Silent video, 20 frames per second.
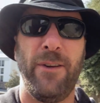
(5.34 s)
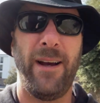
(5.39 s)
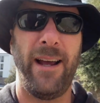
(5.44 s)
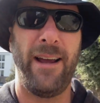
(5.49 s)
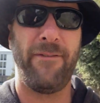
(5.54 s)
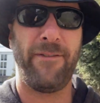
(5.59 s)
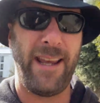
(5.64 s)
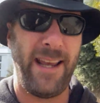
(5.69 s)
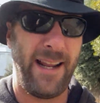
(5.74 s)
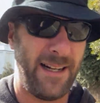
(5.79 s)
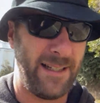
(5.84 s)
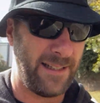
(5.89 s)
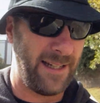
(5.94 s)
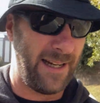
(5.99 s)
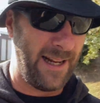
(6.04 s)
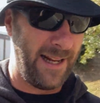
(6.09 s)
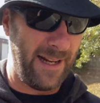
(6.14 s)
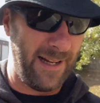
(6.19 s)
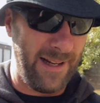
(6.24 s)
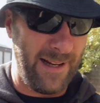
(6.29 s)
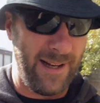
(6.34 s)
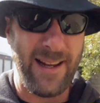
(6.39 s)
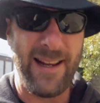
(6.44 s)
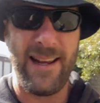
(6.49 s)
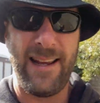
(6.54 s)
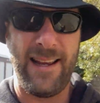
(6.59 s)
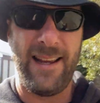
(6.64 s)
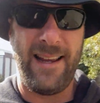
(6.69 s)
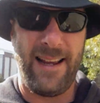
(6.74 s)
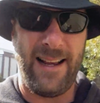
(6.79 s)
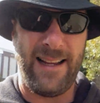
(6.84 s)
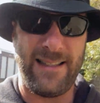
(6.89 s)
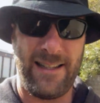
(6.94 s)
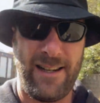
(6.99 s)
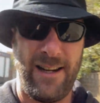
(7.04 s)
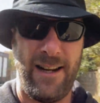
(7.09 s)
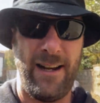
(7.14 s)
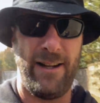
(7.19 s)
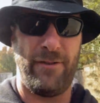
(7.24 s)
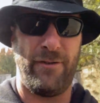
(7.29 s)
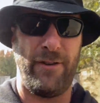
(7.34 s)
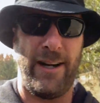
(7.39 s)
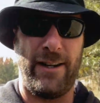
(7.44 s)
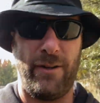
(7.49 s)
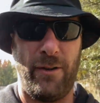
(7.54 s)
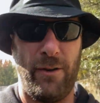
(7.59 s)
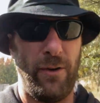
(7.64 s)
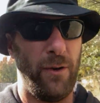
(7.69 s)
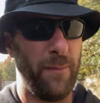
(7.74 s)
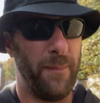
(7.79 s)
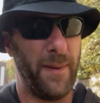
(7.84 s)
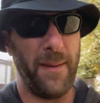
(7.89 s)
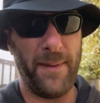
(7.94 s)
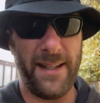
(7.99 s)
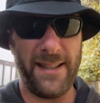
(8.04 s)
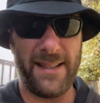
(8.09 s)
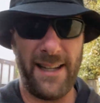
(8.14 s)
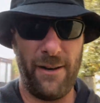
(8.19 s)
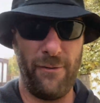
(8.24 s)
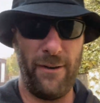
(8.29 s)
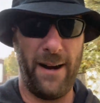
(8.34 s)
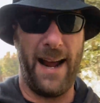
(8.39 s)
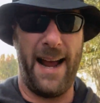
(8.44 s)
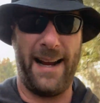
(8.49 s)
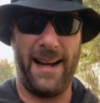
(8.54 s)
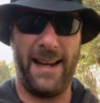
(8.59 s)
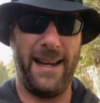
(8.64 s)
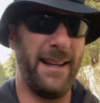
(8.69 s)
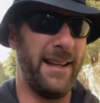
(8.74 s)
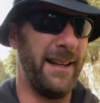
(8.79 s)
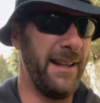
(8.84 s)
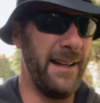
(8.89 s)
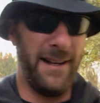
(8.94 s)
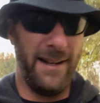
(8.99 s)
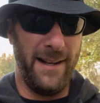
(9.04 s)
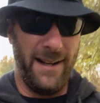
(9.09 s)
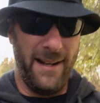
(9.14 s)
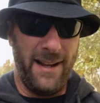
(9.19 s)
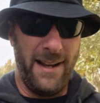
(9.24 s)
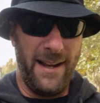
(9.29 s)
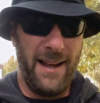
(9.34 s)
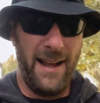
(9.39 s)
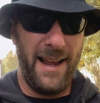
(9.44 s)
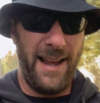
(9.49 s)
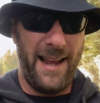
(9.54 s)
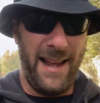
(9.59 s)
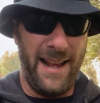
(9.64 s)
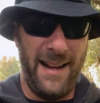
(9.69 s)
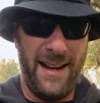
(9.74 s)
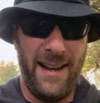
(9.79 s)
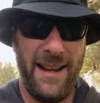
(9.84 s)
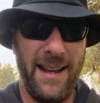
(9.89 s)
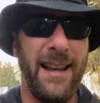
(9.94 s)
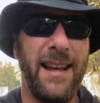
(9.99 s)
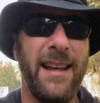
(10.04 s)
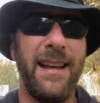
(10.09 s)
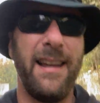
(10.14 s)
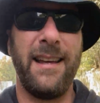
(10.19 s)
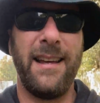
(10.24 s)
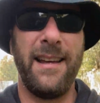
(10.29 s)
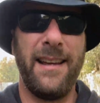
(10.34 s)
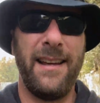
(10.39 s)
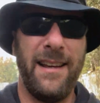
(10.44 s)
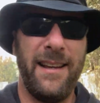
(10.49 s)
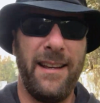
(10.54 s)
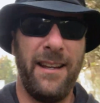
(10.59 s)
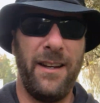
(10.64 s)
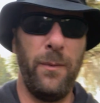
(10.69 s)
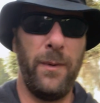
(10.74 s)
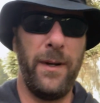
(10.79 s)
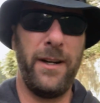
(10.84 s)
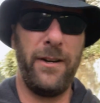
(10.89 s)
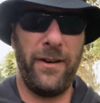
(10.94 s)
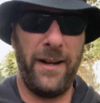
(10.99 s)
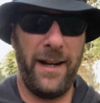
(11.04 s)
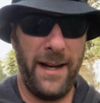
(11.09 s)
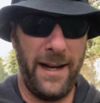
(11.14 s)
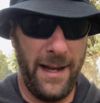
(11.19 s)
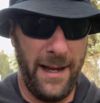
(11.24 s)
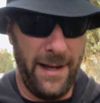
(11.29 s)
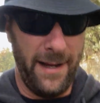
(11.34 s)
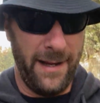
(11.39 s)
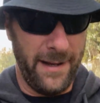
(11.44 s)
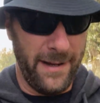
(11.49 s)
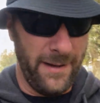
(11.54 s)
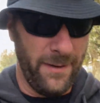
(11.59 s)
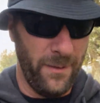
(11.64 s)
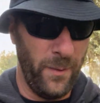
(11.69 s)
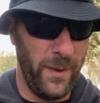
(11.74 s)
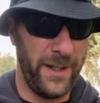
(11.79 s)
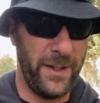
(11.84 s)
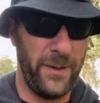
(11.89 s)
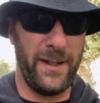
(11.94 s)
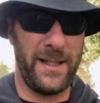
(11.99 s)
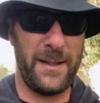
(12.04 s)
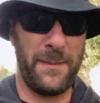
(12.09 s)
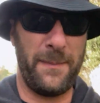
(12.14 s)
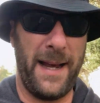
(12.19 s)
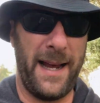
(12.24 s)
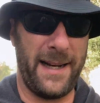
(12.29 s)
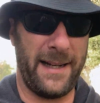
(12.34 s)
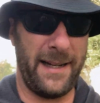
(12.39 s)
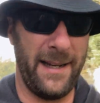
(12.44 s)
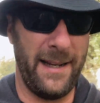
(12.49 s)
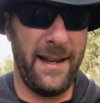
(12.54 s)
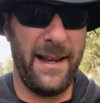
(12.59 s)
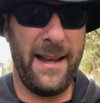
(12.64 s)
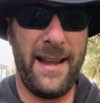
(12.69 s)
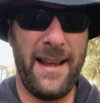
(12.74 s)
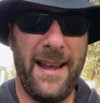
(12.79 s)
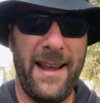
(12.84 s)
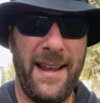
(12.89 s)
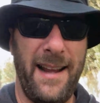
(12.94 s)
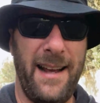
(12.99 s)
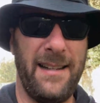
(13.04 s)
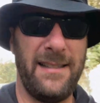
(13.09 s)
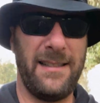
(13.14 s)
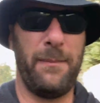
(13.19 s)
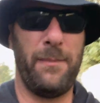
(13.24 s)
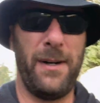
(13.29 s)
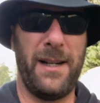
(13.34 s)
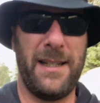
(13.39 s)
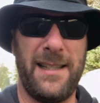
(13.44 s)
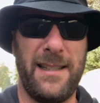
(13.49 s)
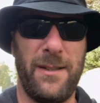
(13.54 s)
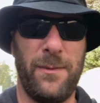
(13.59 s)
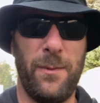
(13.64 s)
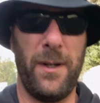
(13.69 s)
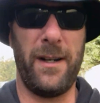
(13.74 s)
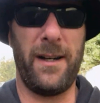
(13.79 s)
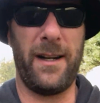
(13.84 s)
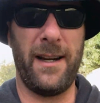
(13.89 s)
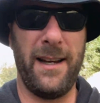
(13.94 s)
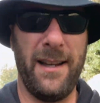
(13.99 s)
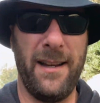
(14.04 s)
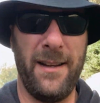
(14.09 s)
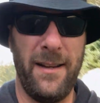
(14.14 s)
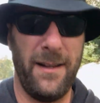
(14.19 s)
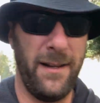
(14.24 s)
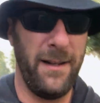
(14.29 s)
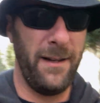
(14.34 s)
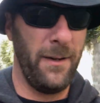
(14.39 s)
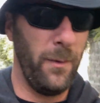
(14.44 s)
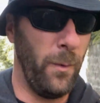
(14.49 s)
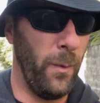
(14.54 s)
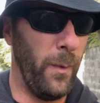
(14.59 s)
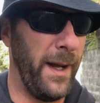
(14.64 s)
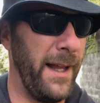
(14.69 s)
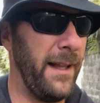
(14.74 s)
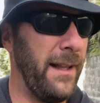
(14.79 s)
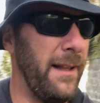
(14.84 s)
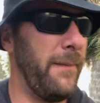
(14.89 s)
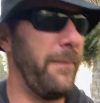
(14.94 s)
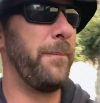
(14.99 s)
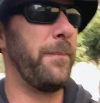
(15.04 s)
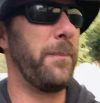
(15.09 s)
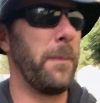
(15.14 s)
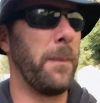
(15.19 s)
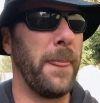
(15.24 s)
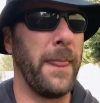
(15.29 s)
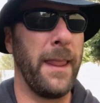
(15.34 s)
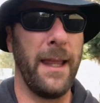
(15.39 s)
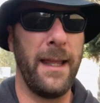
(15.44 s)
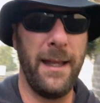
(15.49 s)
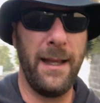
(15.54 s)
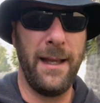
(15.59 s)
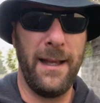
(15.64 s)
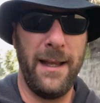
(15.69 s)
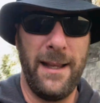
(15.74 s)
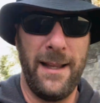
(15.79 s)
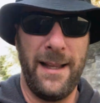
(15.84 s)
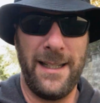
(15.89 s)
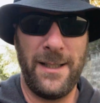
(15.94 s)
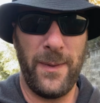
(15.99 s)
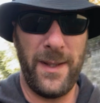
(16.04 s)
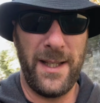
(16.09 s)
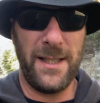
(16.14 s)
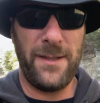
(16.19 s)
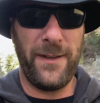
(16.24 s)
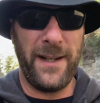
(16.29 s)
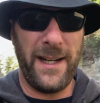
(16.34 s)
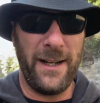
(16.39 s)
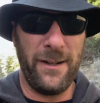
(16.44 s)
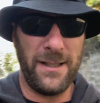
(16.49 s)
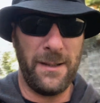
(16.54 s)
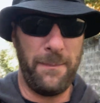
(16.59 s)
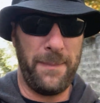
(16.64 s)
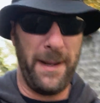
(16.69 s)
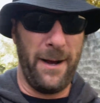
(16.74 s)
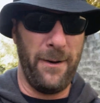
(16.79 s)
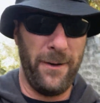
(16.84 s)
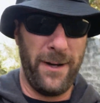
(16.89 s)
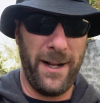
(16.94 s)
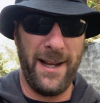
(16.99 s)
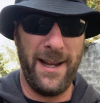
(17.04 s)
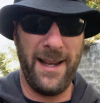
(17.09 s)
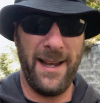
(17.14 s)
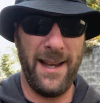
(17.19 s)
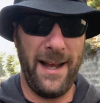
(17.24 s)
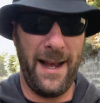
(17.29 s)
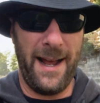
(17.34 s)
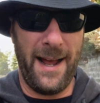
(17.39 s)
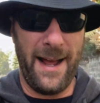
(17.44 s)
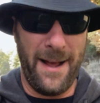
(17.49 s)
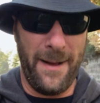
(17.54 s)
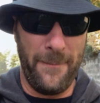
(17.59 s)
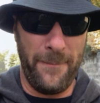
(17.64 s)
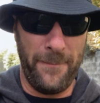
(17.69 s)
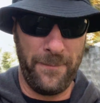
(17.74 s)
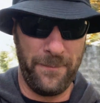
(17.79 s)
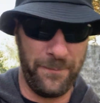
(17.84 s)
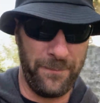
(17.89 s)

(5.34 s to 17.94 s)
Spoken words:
Afghanistan as a contractor, or maybe it's Iraq, and you're wondering what to expect. How's the process work? Well, that's what this video is about. I'm